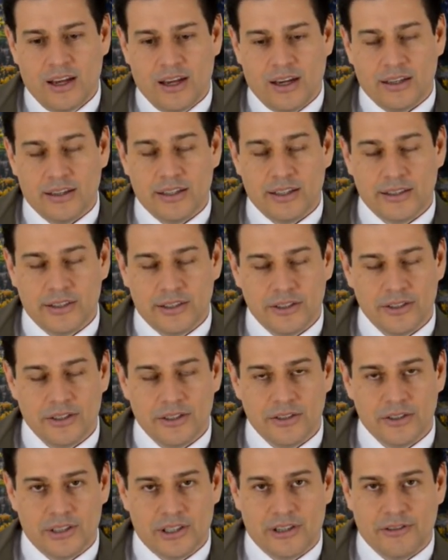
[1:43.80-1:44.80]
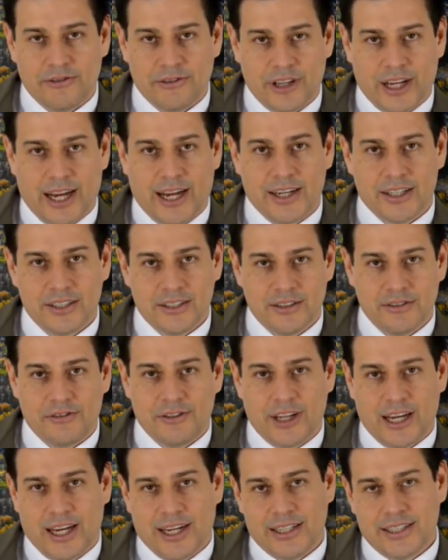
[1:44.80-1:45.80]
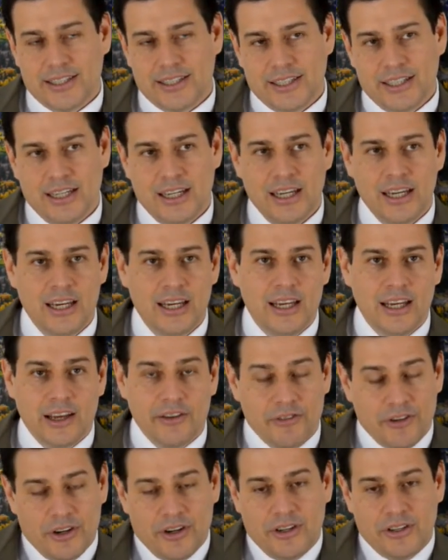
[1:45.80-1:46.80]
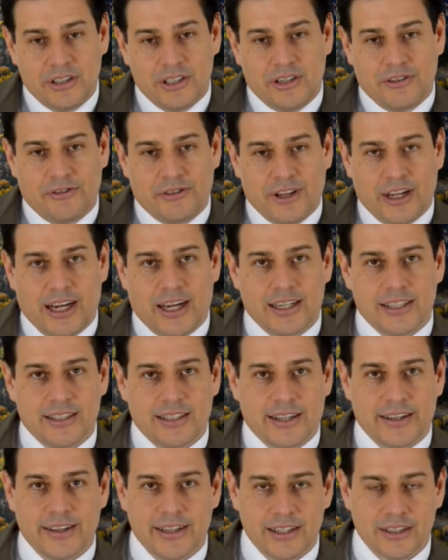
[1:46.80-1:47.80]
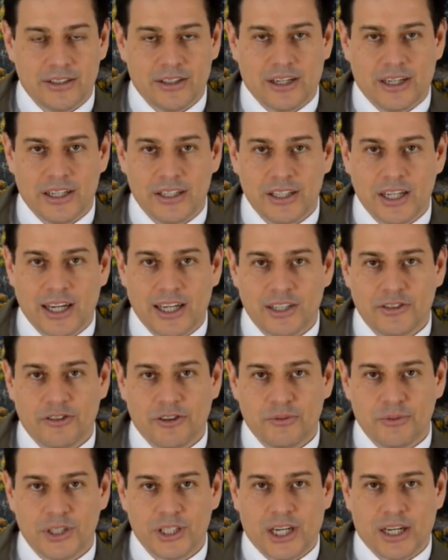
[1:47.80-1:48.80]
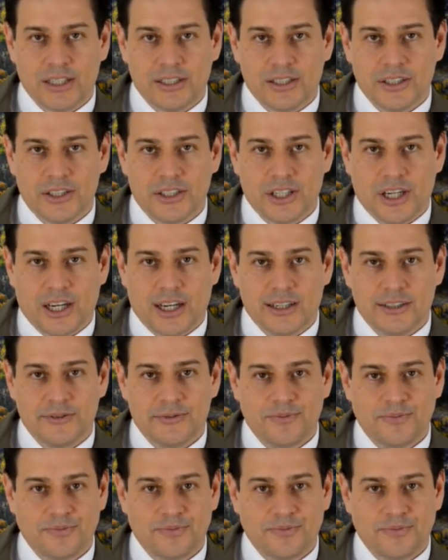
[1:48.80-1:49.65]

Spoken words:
Unless you're using a flash. If you're using a flash, then things are going to change from shot to shot.